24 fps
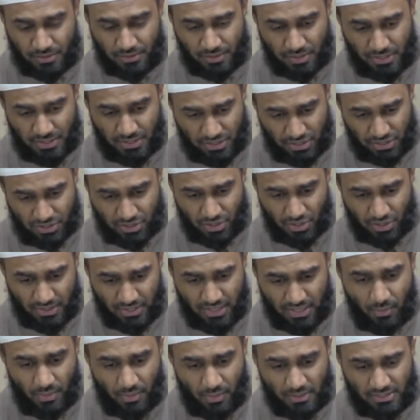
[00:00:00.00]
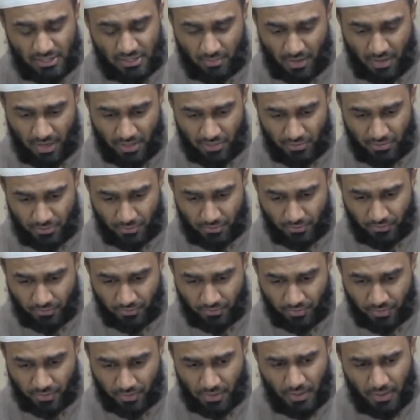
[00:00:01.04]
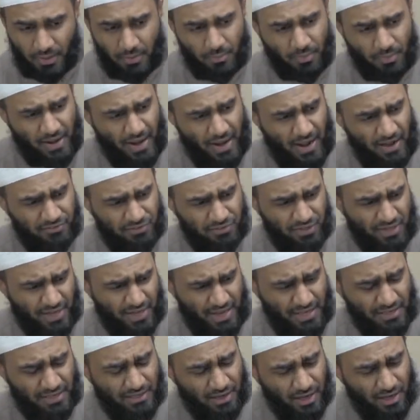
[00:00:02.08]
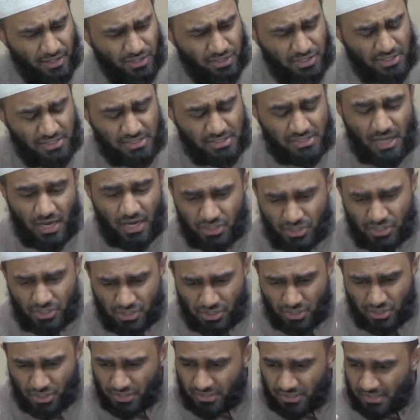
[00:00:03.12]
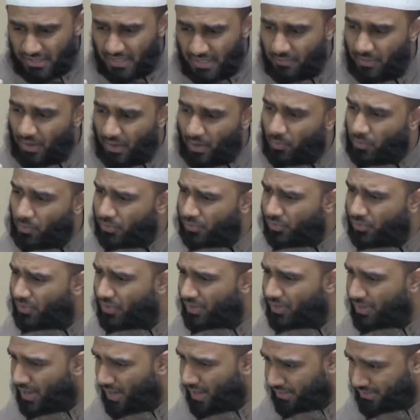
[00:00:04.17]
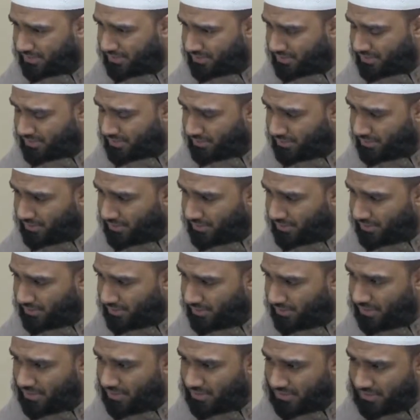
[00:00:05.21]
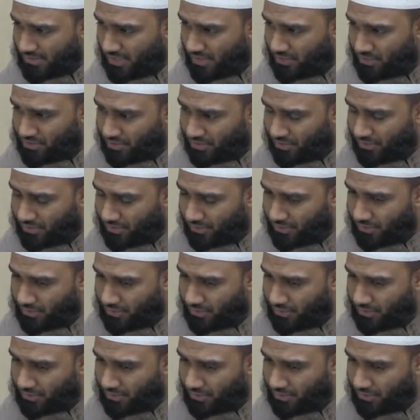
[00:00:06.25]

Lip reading: So he's sure that he went to the bathroom. But after he ate lunch, he's not sure, did he make wudu or not? He's not sure.